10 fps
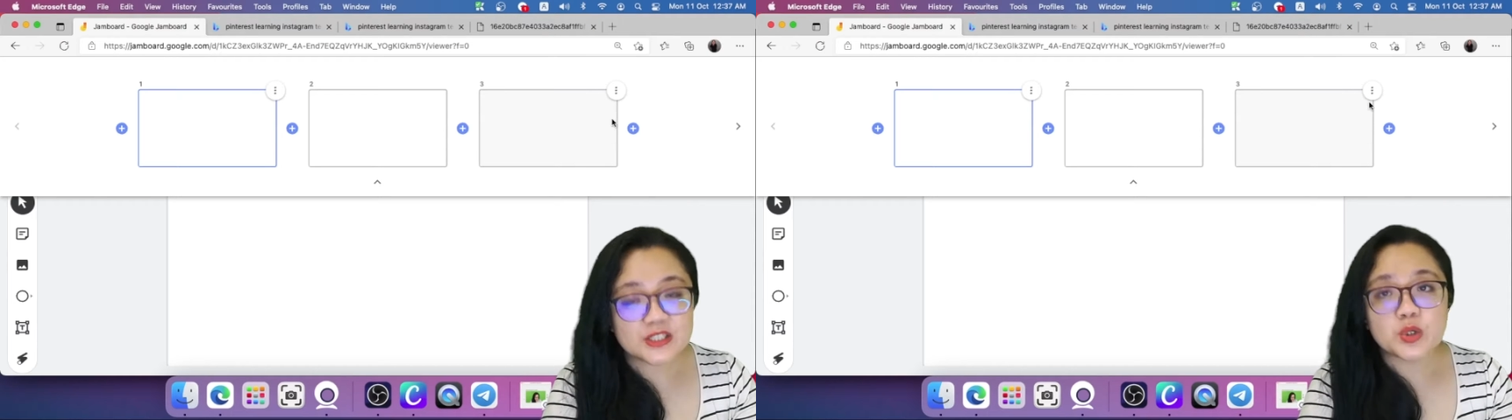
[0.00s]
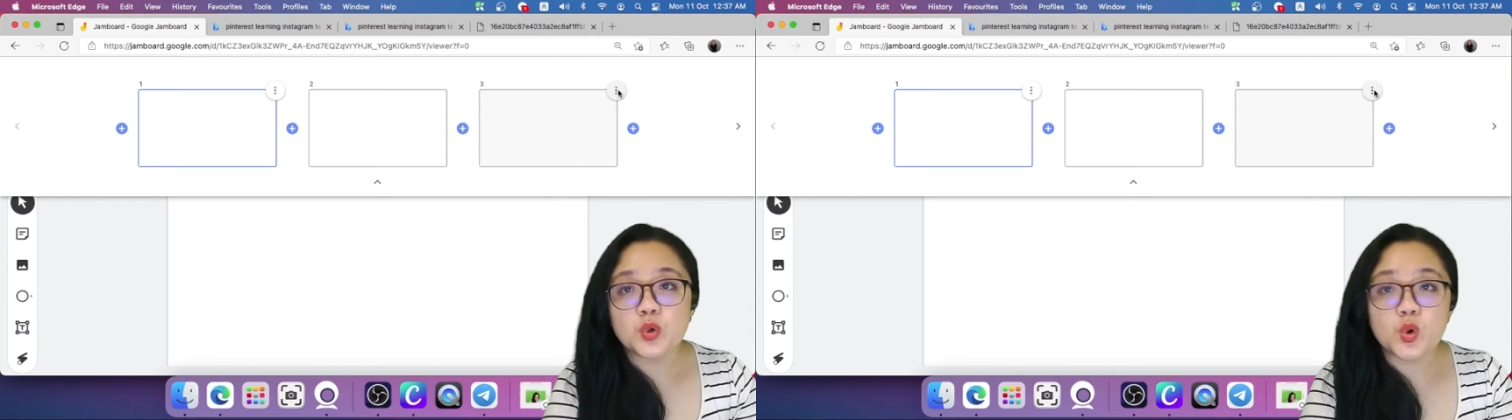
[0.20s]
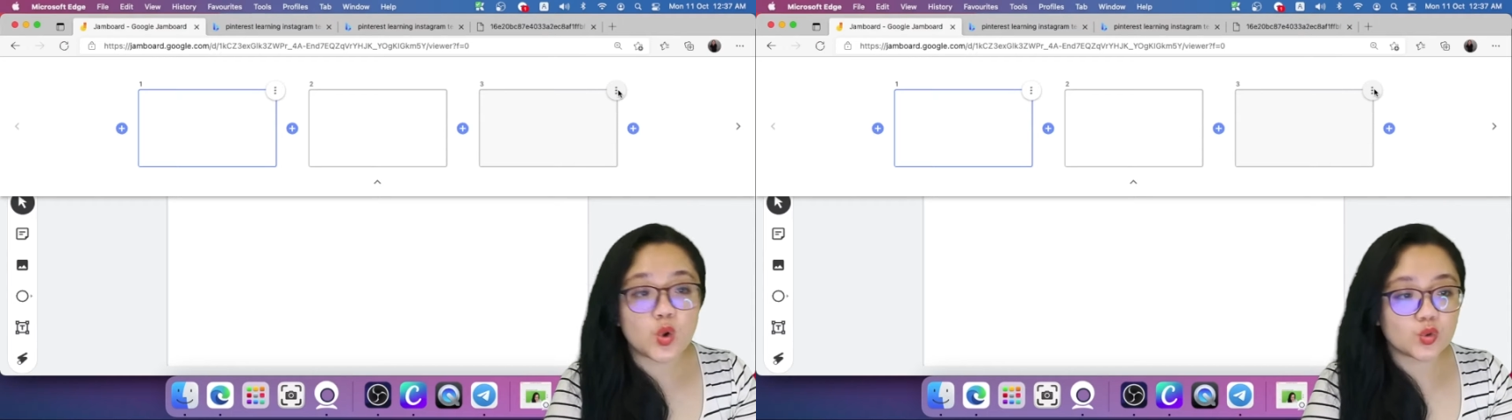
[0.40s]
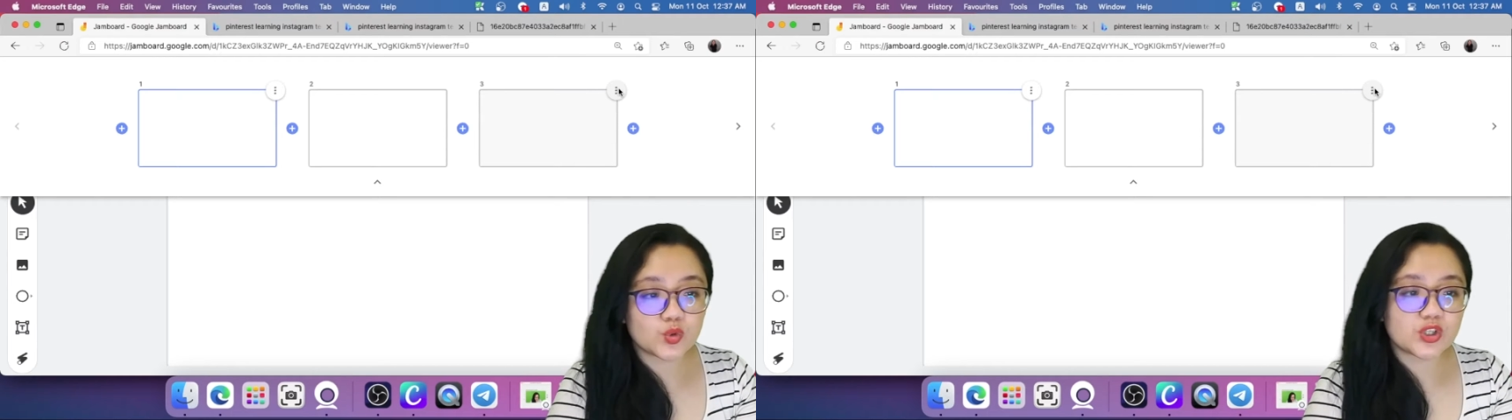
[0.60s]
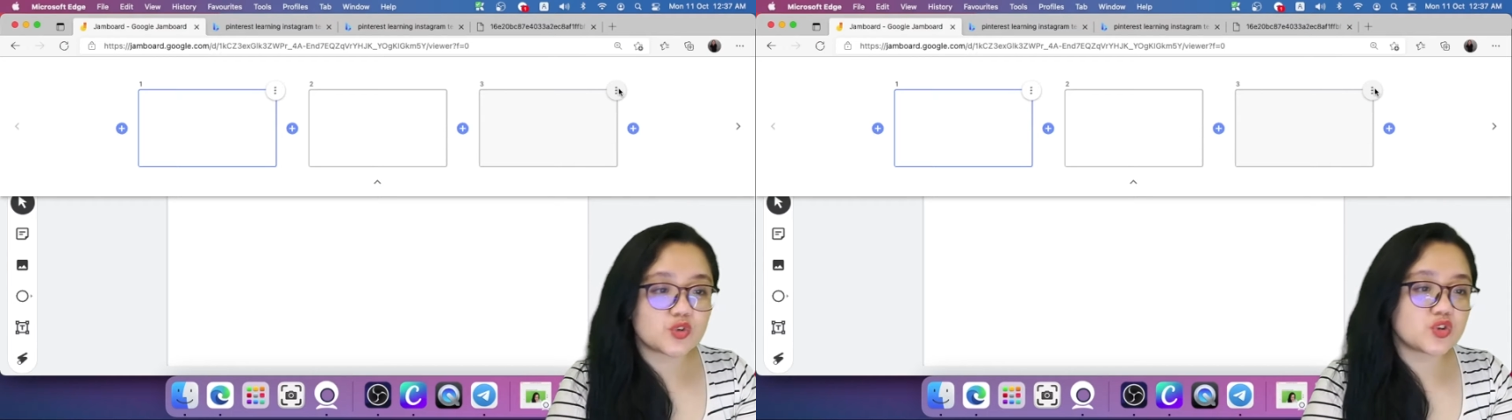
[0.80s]
Go to
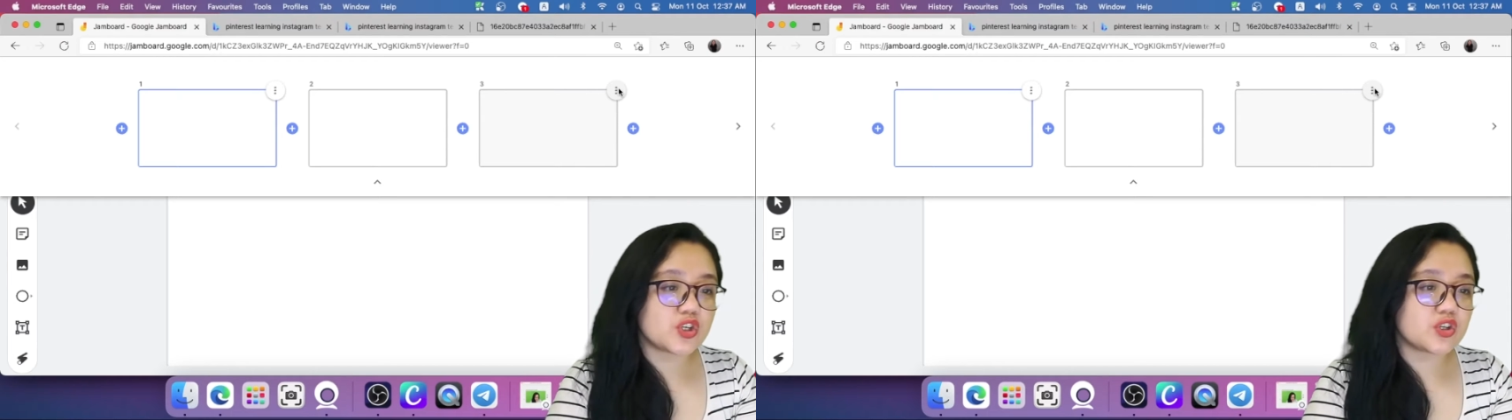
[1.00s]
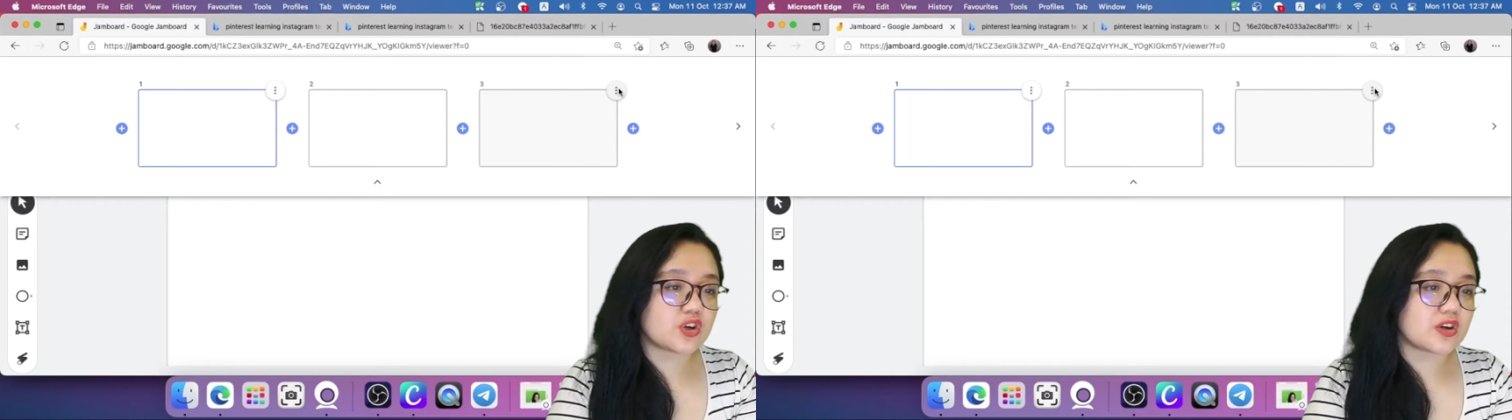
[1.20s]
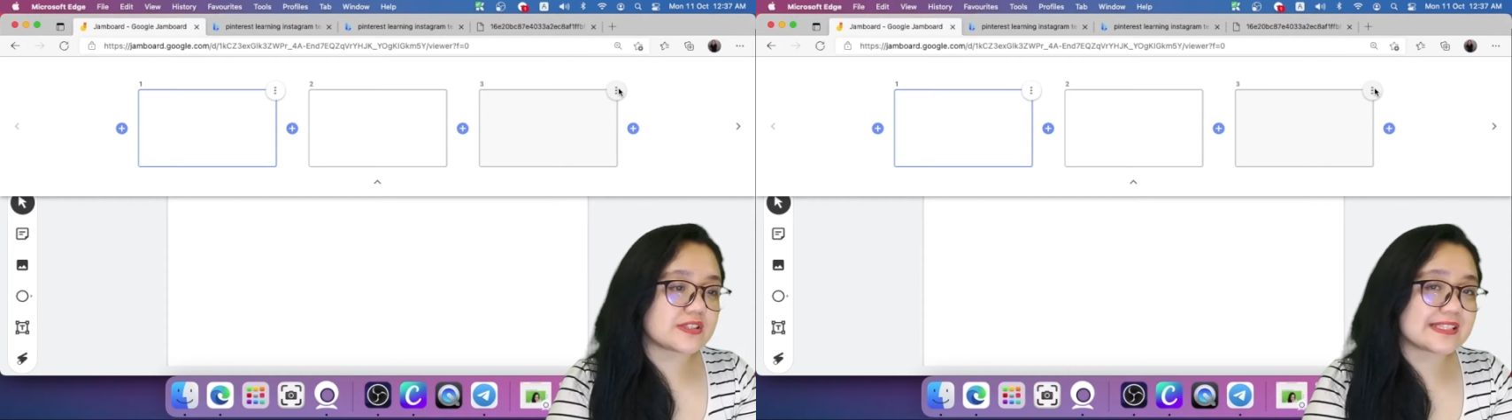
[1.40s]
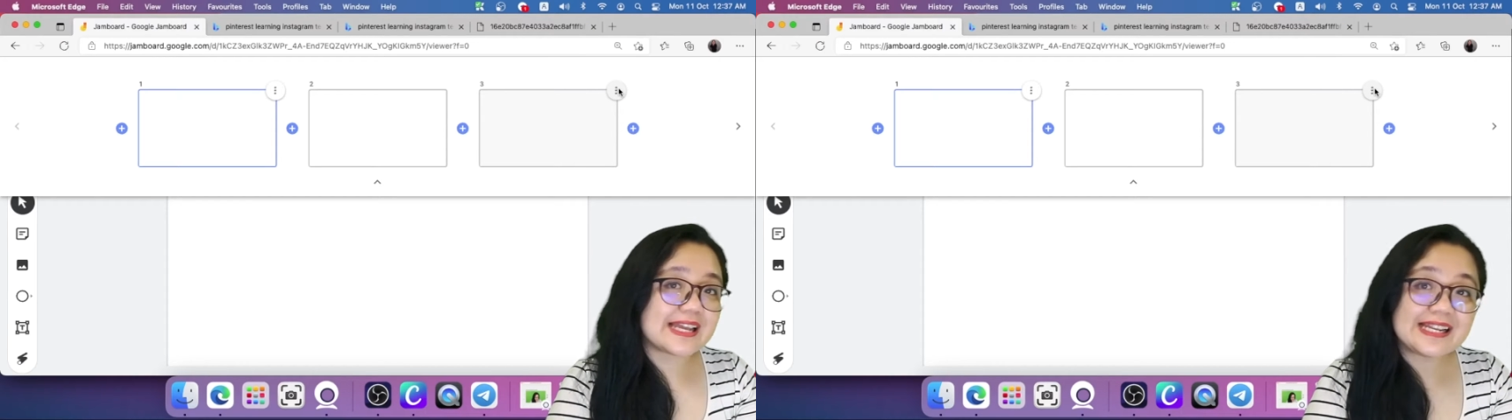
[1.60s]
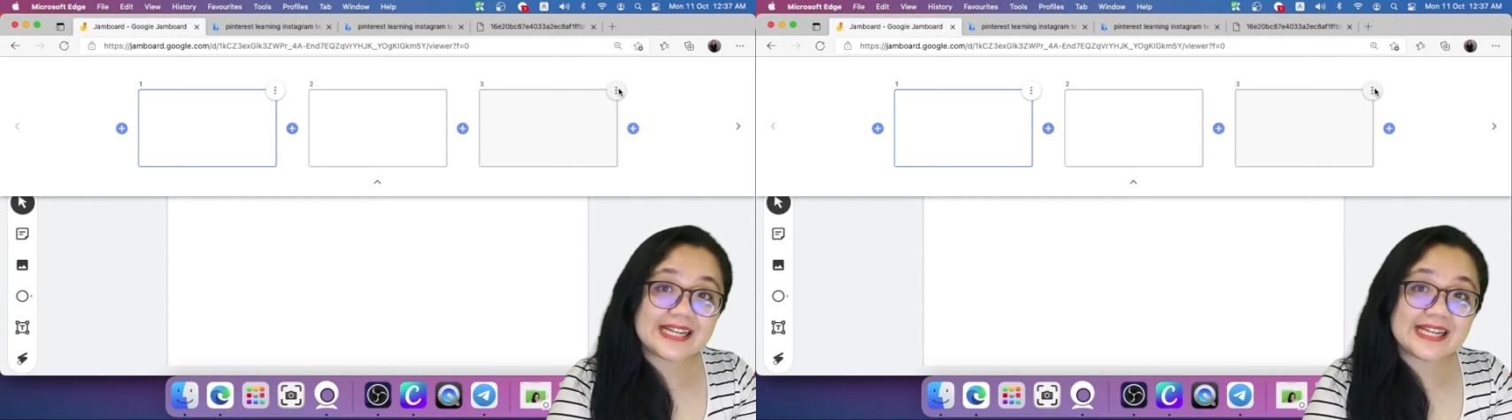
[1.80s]
the 3 dots and